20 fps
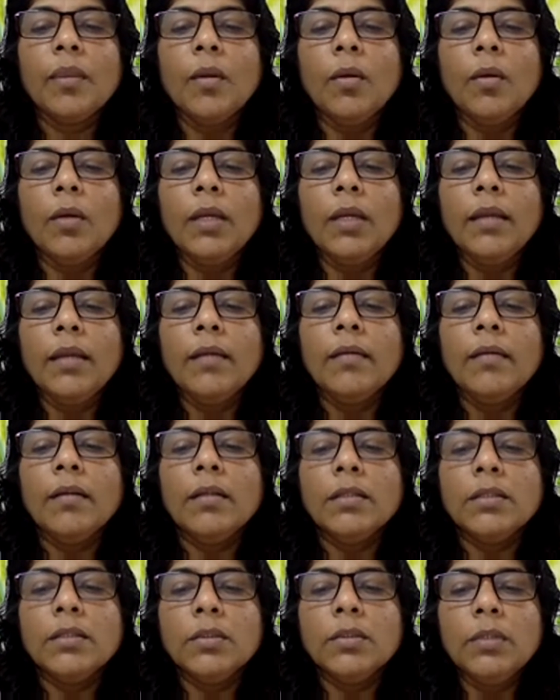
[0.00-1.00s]
Okay.
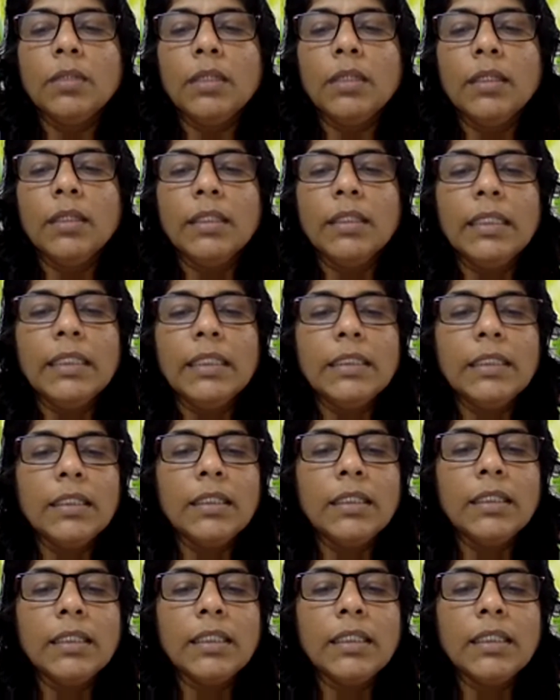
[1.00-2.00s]
So these are
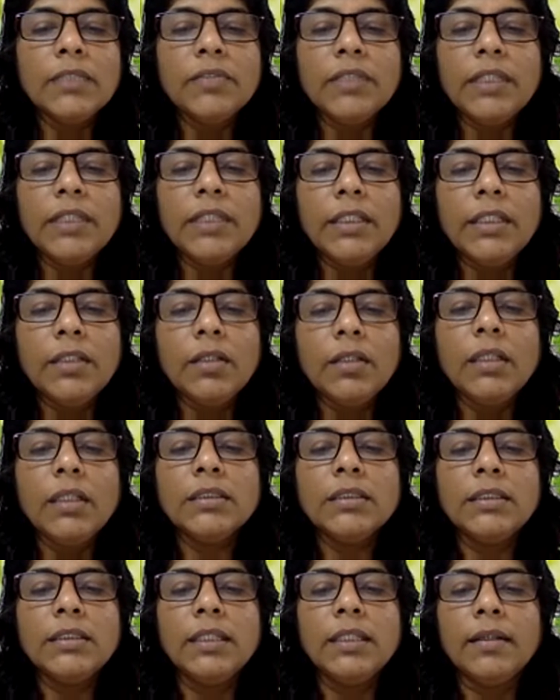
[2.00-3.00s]
the things we need to
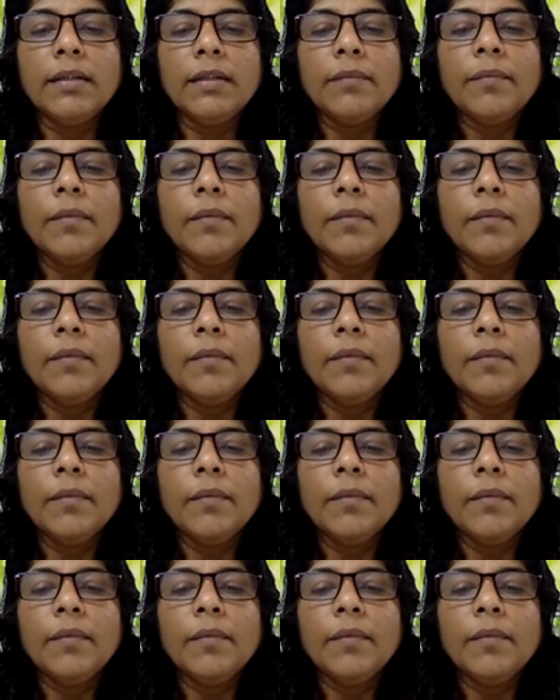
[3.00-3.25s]
consider.